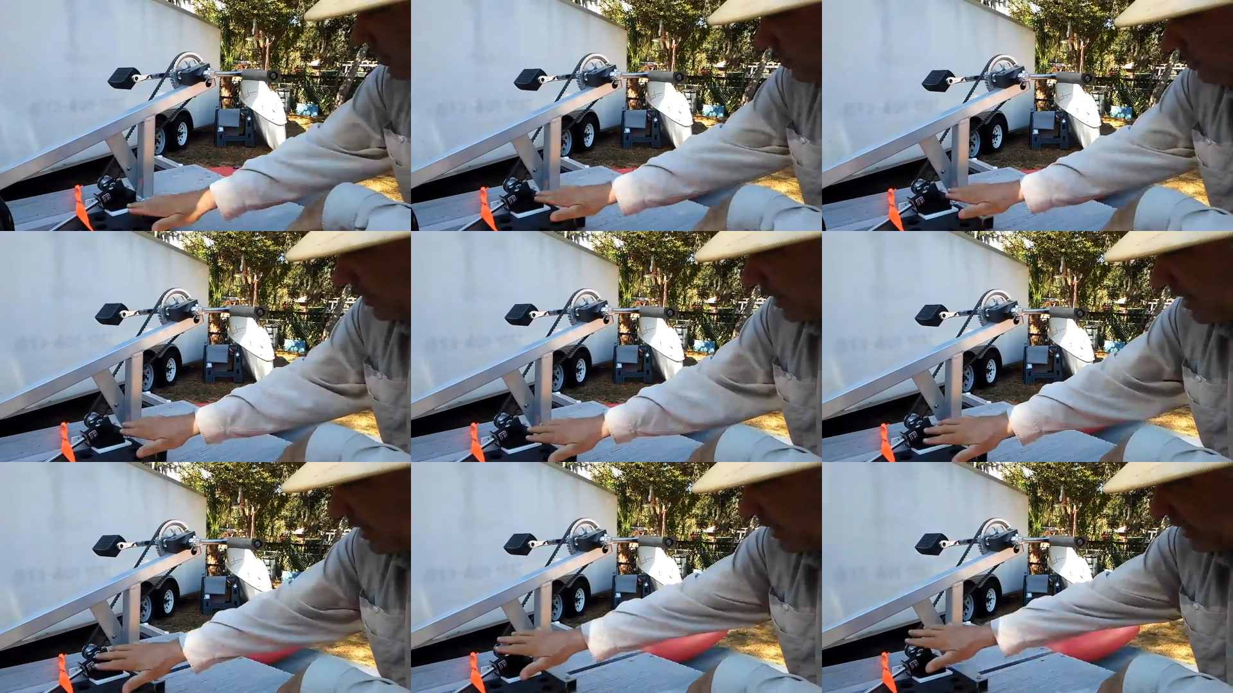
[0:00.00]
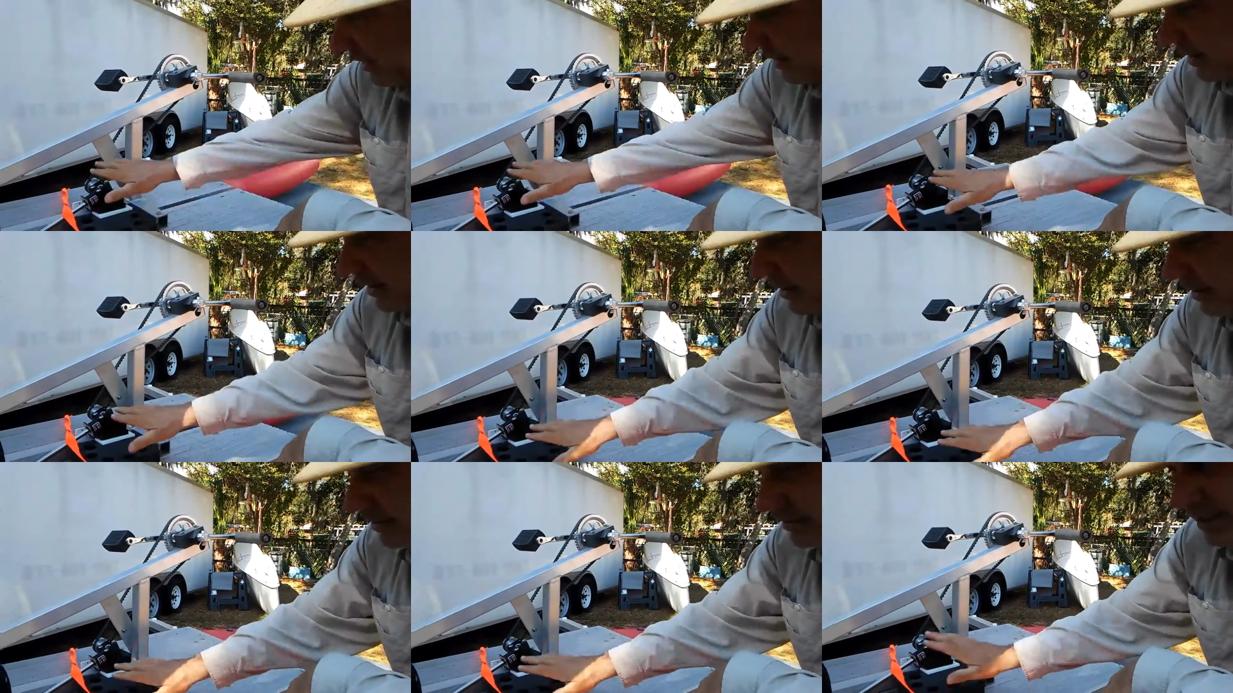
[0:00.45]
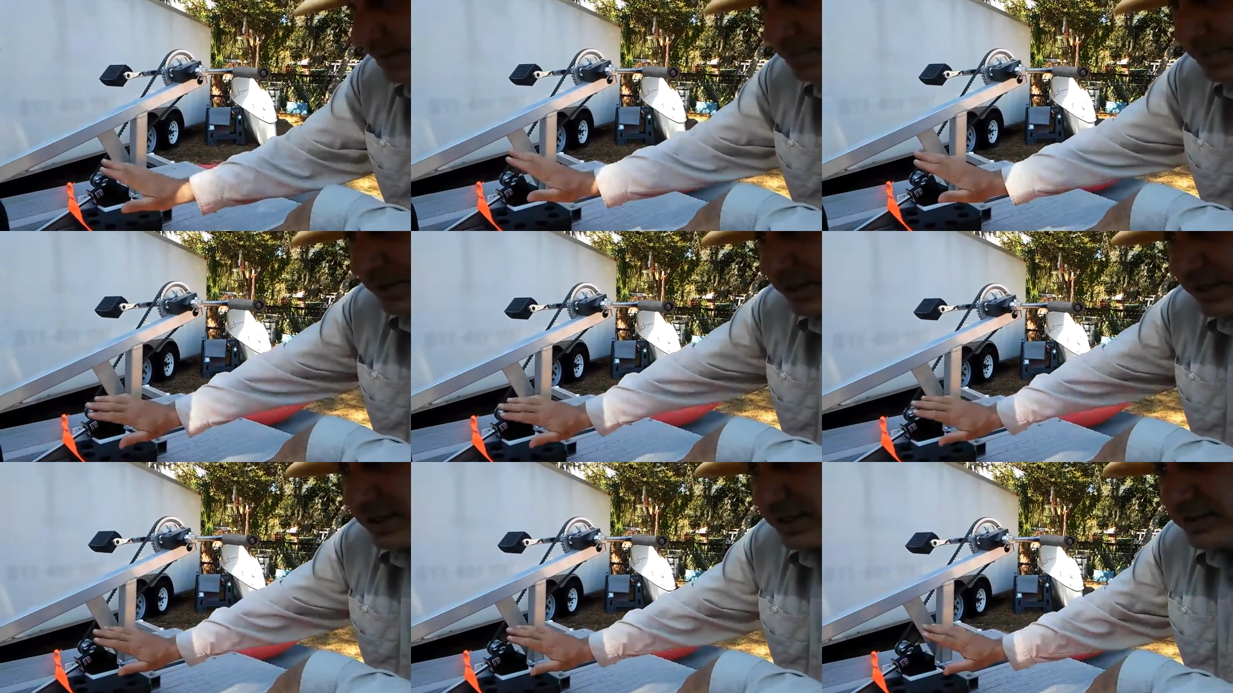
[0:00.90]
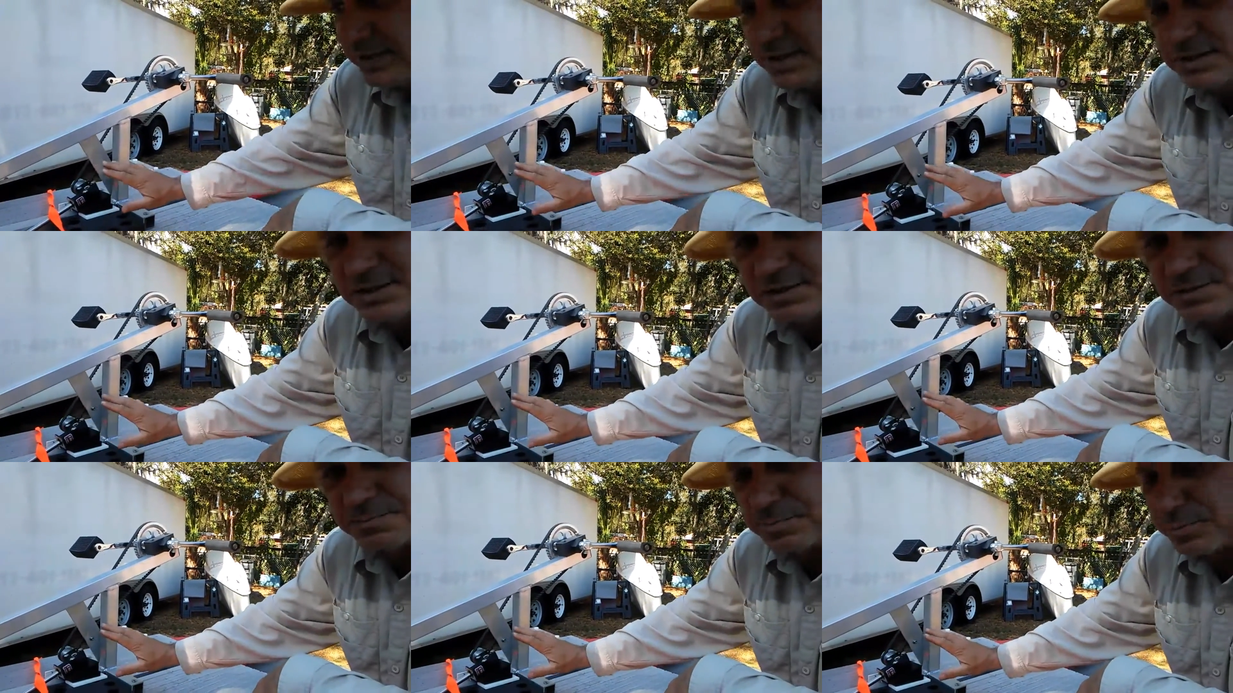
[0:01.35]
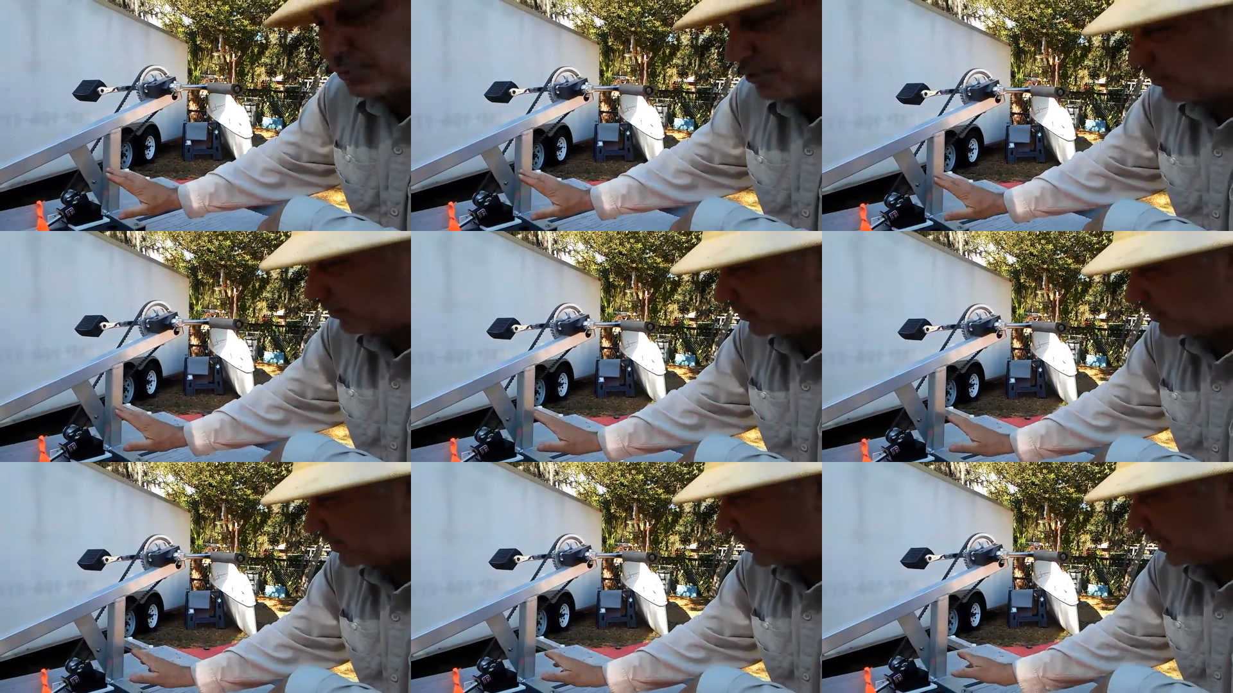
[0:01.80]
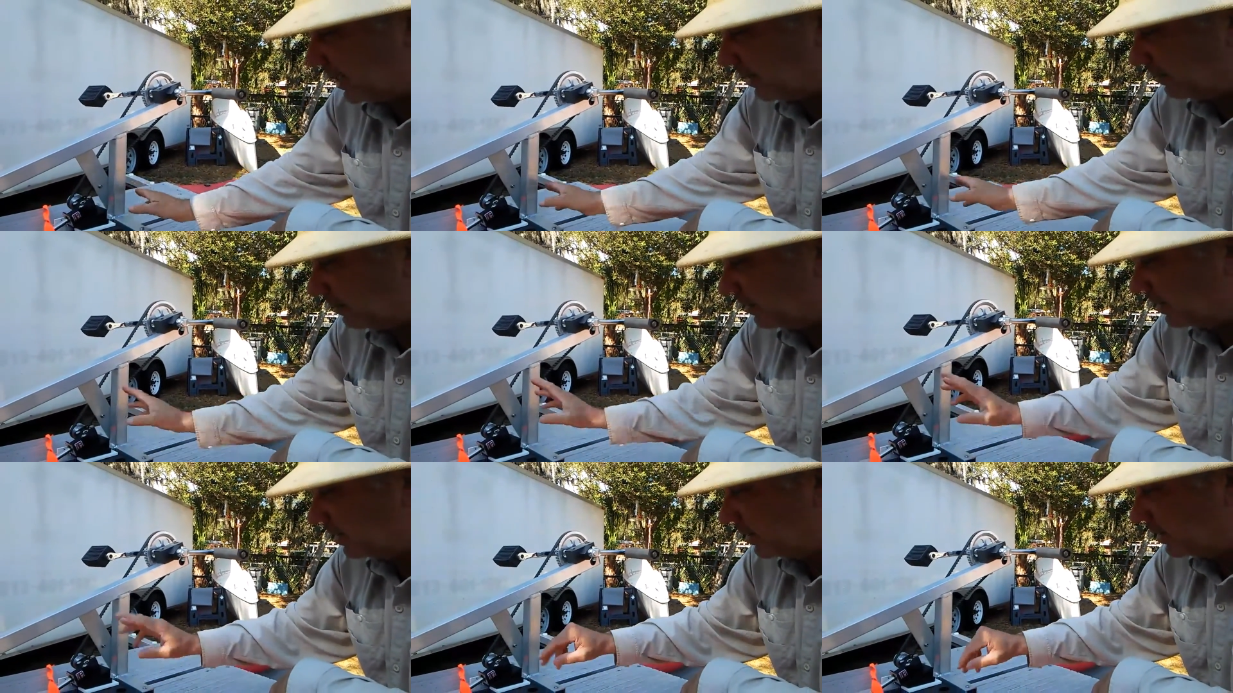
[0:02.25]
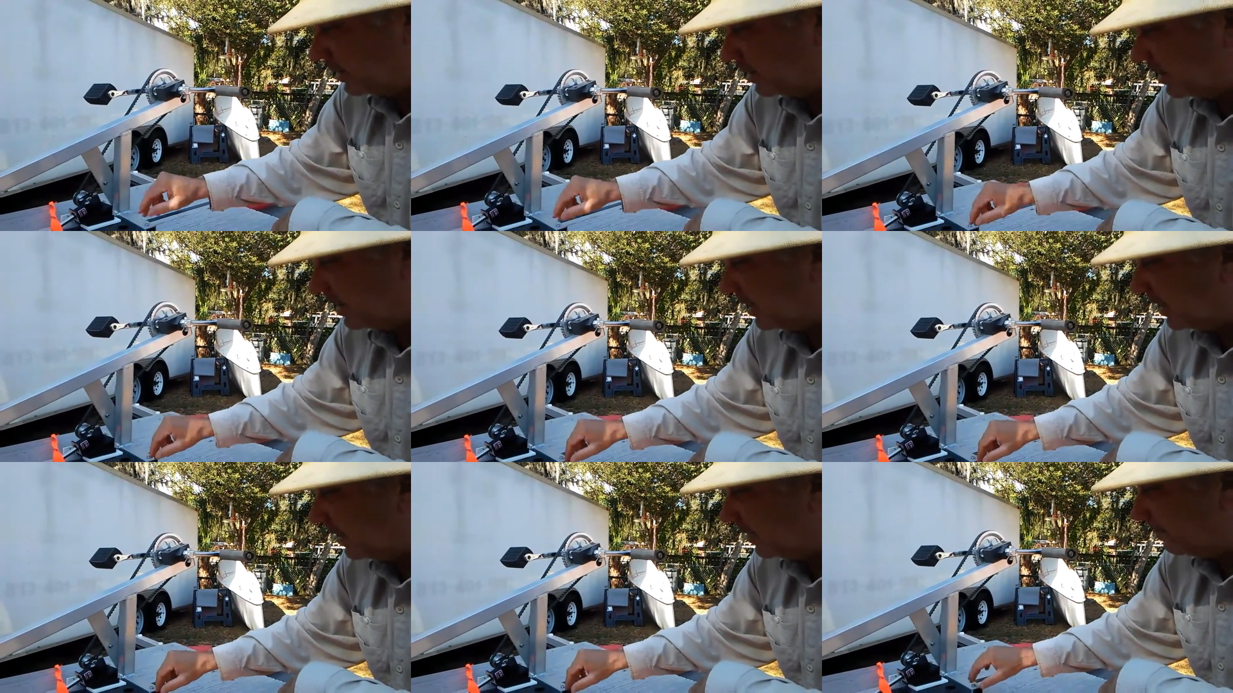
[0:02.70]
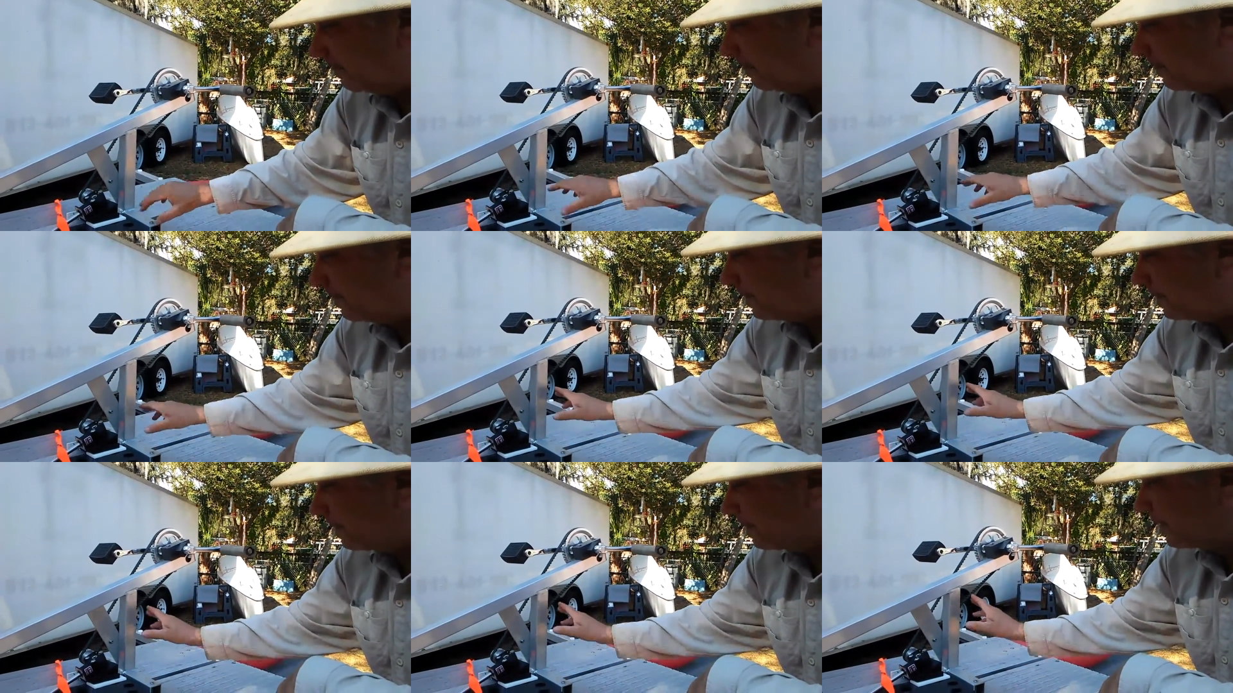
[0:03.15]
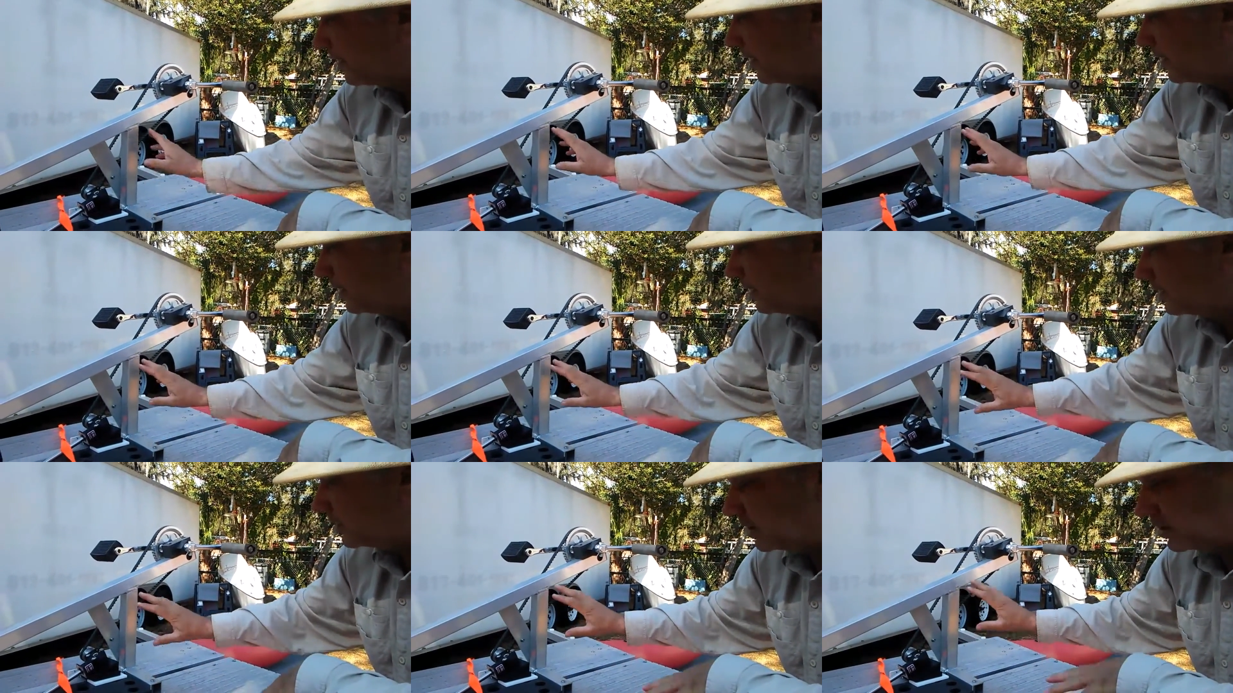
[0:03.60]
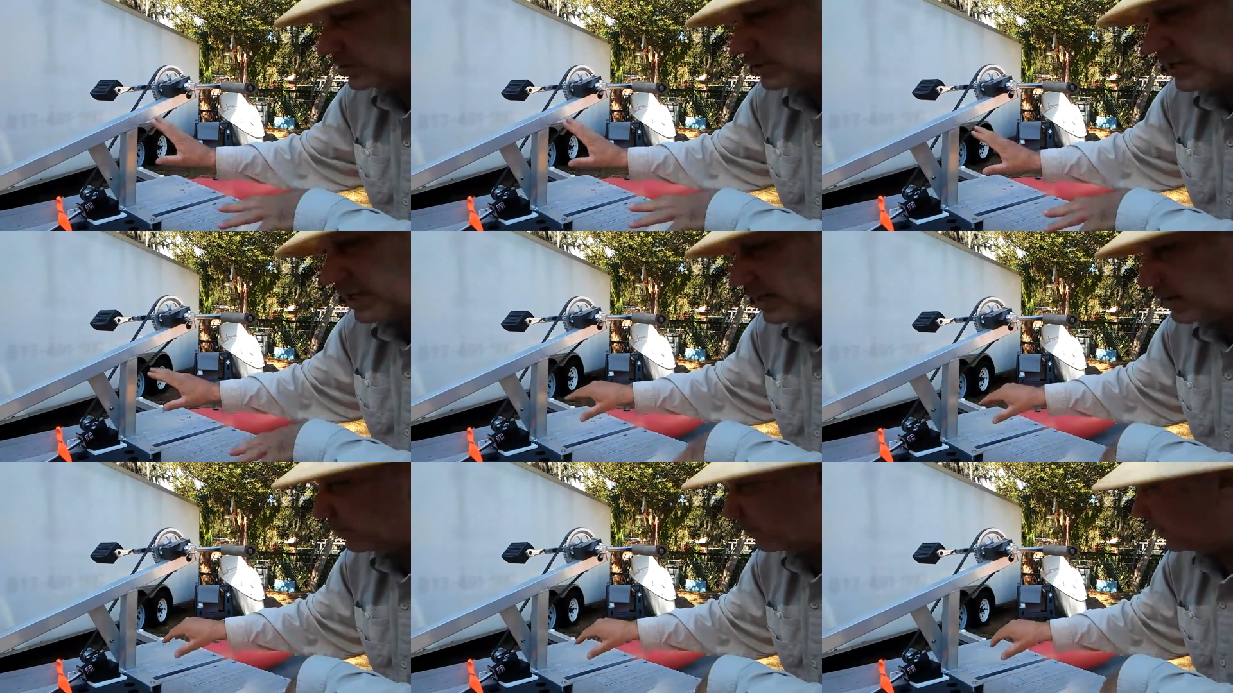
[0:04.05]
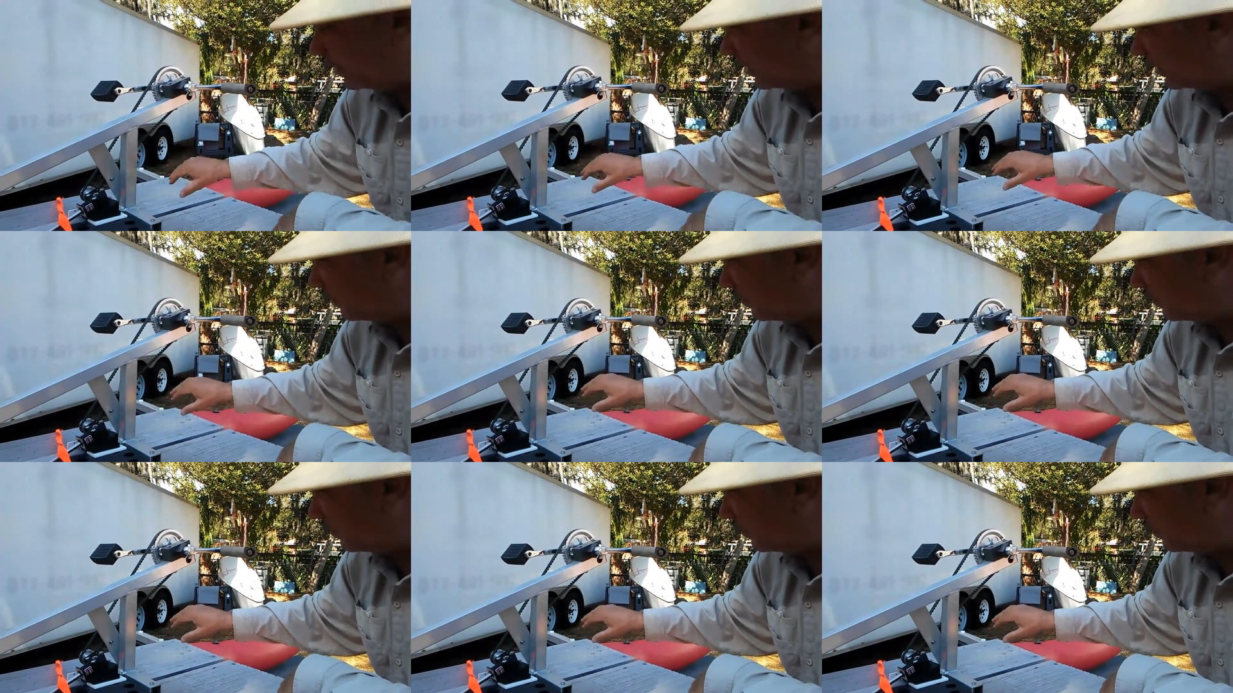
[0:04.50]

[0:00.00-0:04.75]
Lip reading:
[unreadable: no face in view]